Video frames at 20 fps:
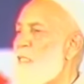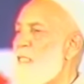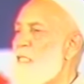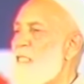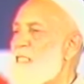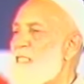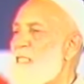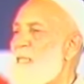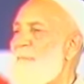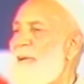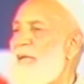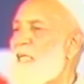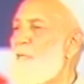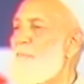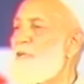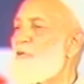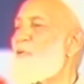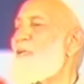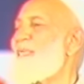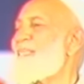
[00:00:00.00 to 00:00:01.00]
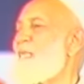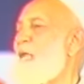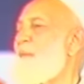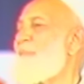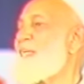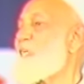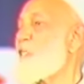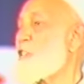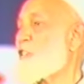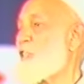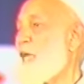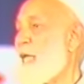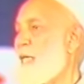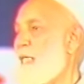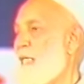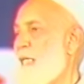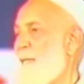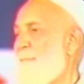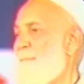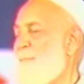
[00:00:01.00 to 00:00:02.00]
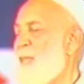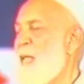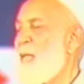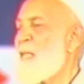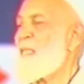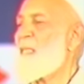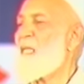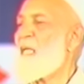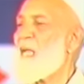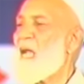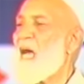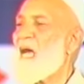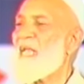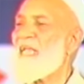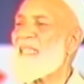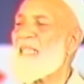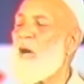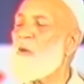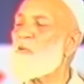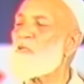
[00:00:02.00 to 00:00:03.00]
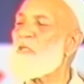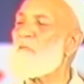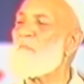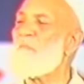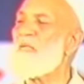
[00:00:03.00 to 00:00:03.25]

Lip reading: This is a matter between Islam and Christianity. There are 1,000